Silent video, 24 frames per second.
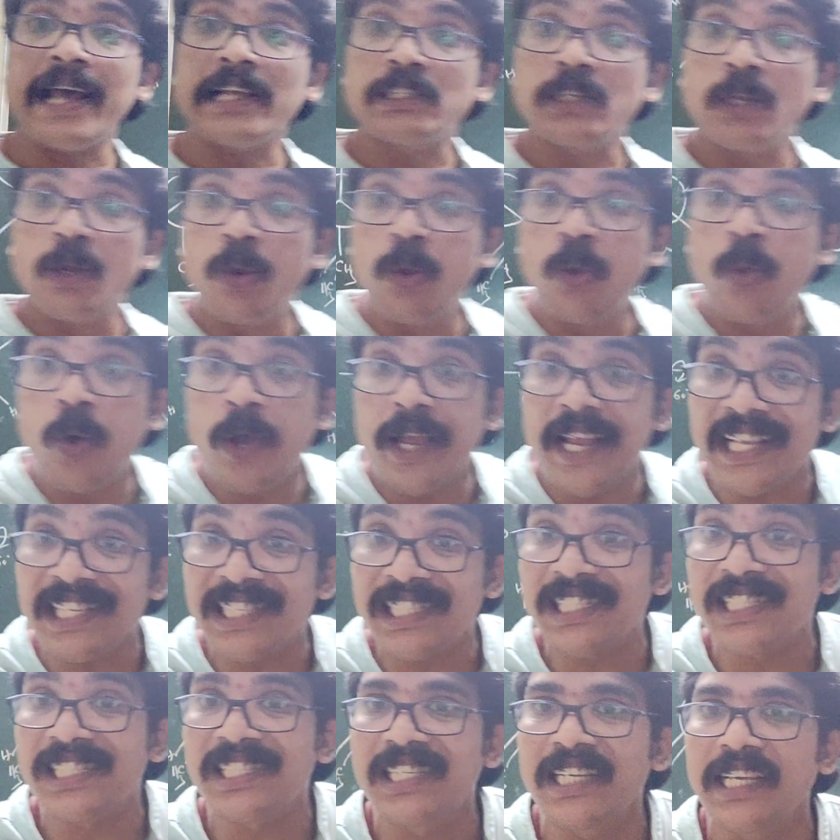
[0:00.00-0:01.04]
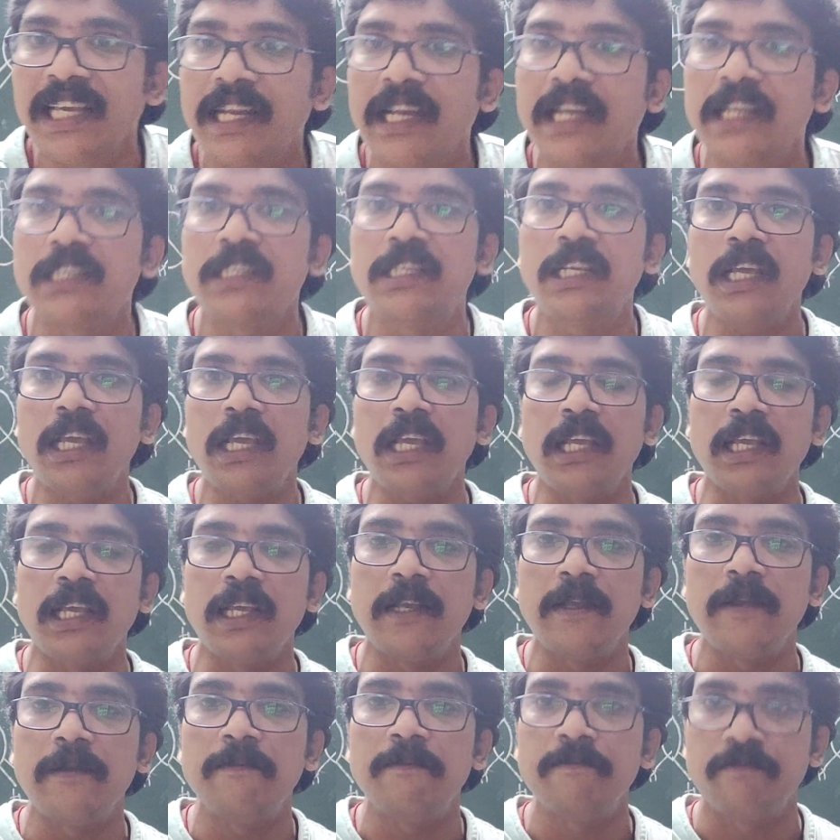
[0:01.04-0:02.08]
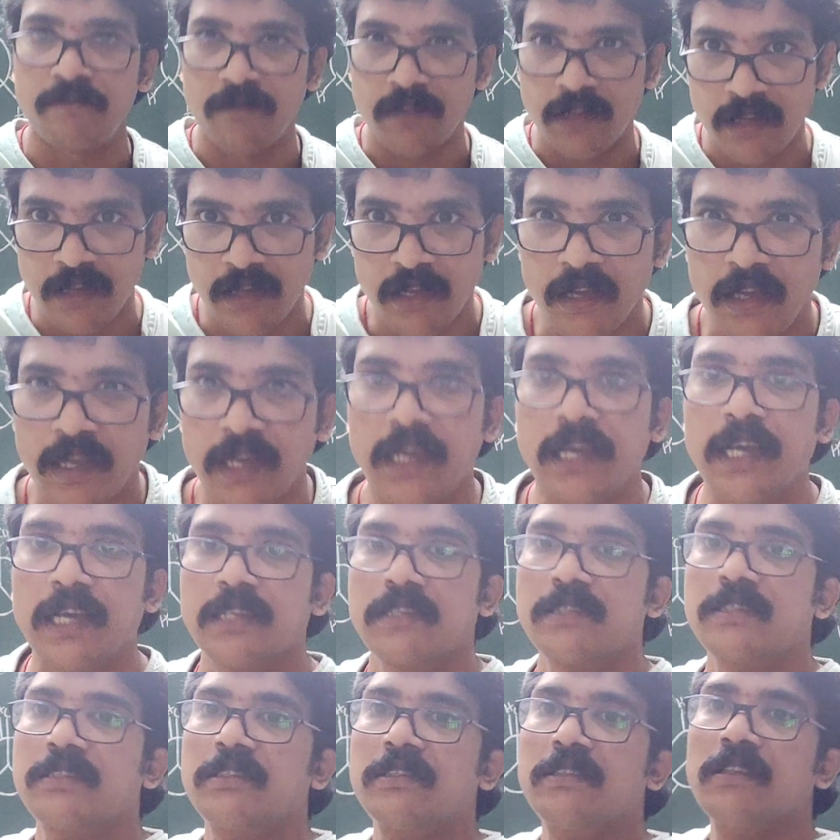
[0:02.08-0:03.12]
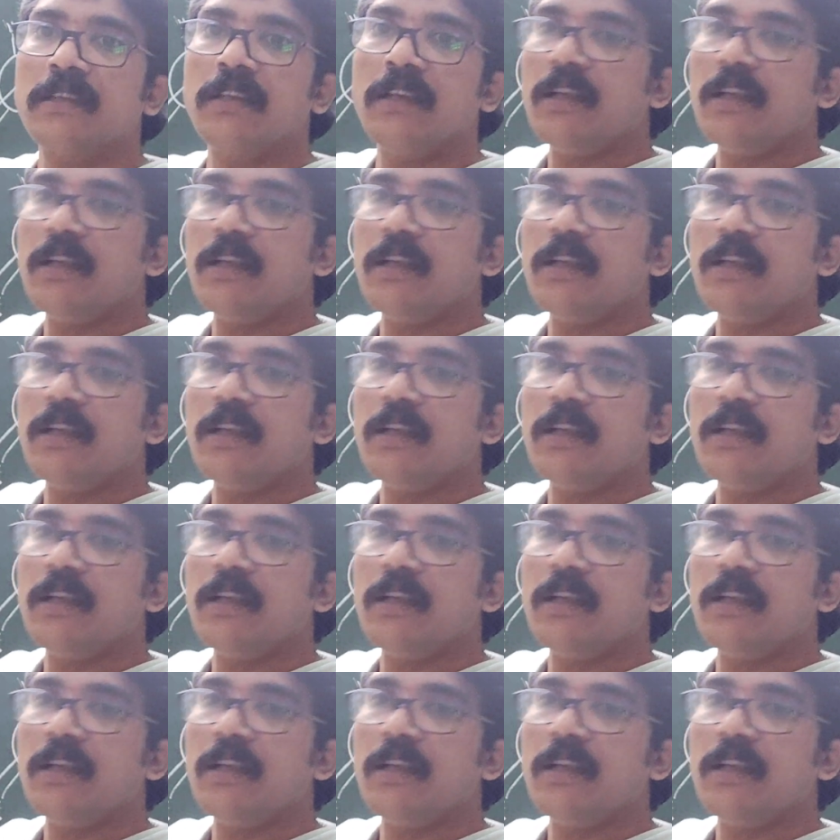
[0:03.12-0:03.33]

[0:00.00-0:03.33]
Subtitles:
the lowest energy. Yes,